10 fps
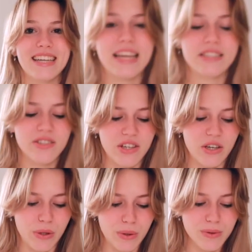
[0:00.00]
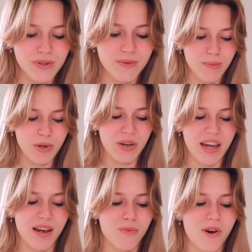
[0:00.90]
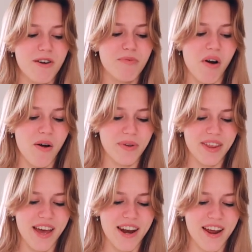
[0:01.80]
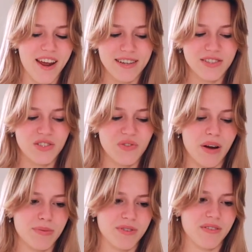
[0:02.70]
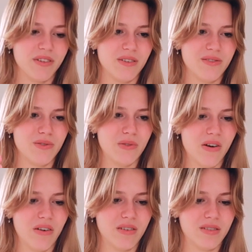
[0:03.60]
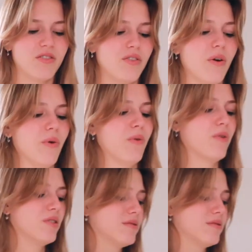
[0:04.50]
is cute, but you can't wear a bra with it and the straps are a little too long. No.